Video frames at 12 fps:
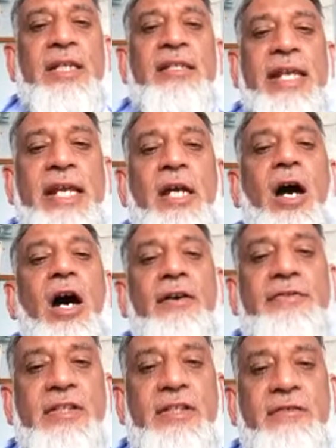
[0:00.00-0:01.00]
take
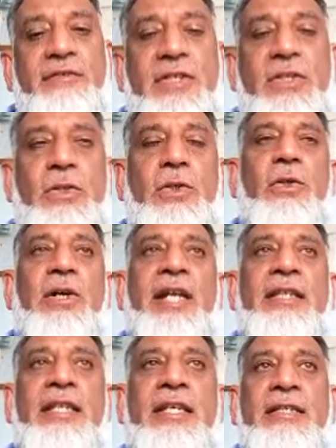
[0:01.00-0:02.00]
after the physio, and
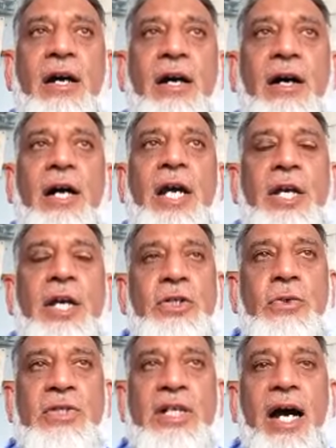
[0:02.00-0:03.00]
these are
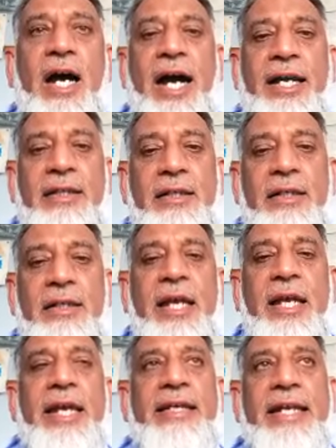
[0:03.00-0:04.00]
usually either
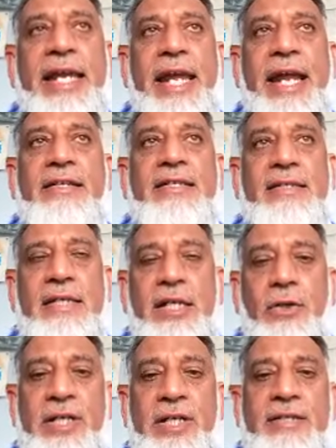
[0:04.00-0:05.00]
inhaled
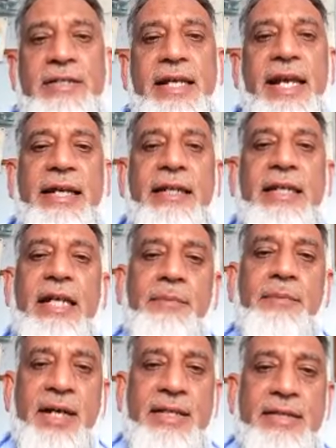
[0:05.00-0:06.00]
steroids, and in
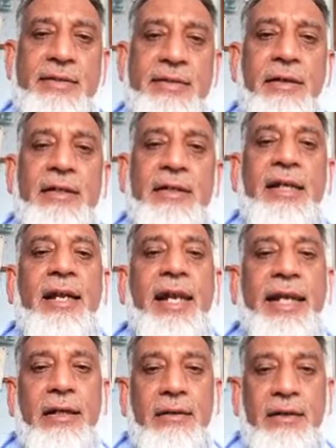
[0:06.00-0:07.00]
Pakistan,
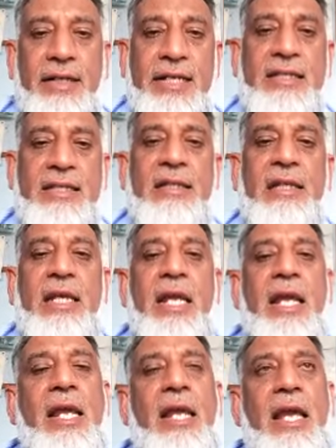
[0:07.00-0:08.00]
Clenil is the
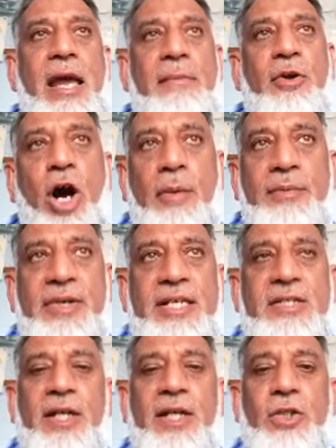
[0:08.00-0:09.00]
commonest
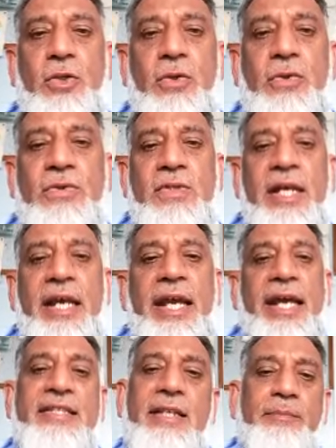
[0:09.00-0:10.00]
one used. And
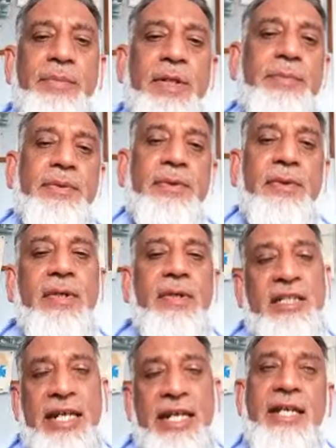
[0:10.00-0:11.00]
some people
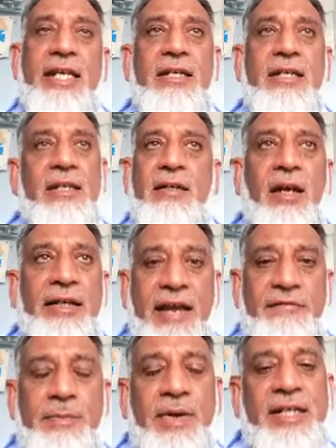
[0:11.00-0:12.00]
take it, not
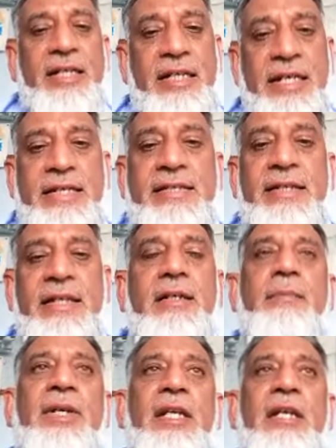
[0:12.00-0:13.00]
everybody needs it,
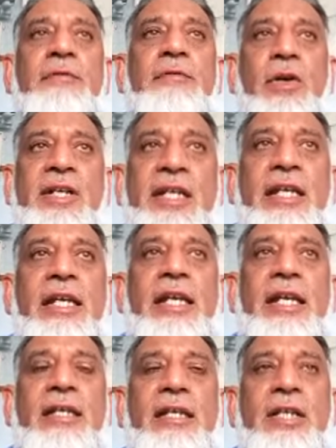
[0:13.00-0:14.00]
but if you are taking
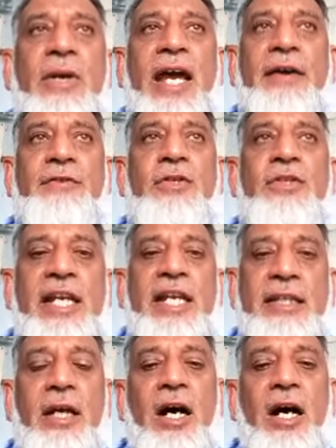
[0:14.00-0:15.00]
it, you have to take
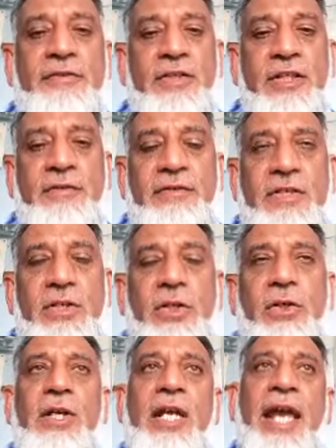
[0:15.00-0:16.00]
that after the physio.
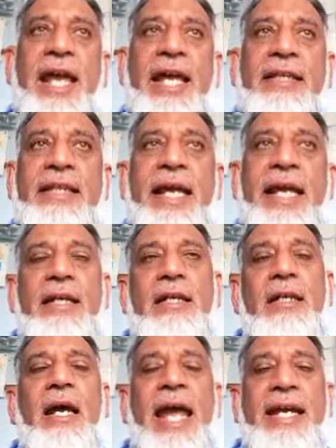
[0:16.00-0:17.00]
And then
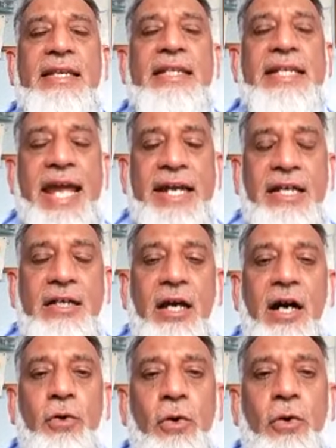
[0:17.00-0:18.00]
at the end of
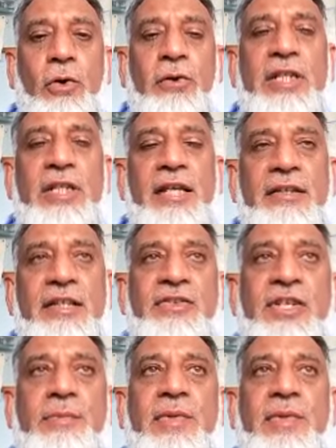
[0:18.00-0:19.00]
all the other
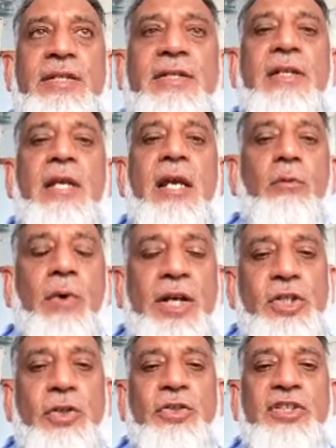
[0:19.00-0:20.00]
treatments, one
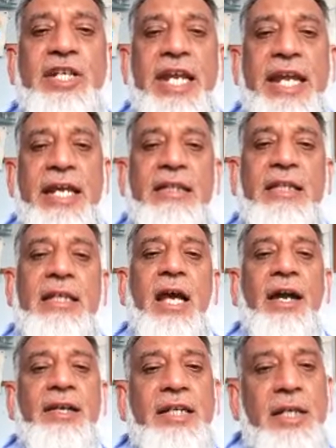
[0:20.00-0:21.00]
should take the
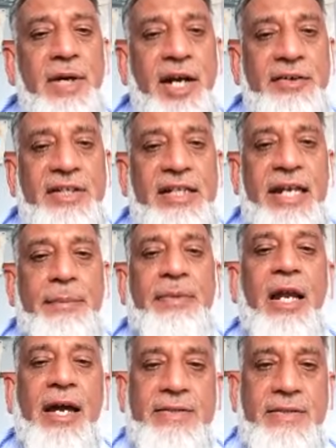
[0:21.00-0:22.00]
antibiotic
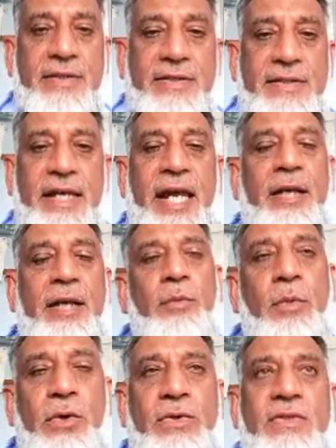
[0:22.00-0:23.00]
nebulizers. And
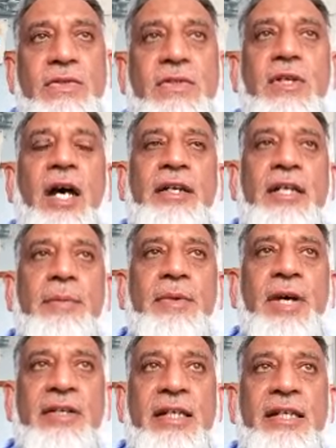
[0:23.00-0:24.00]
most
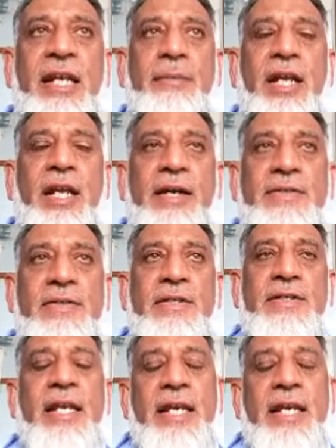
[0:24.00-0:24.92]
antibiotic nebulizers,